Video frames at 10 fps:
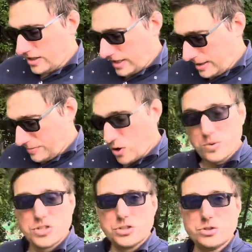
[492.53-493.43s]
I'm
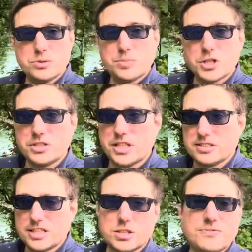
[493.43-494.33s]
always under the impression that
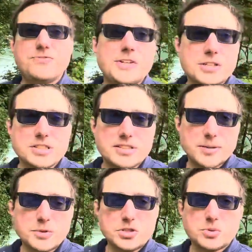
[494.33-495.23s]
it's actually fairly
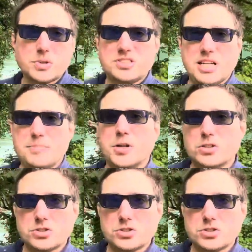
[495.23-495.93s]
similar to what state parks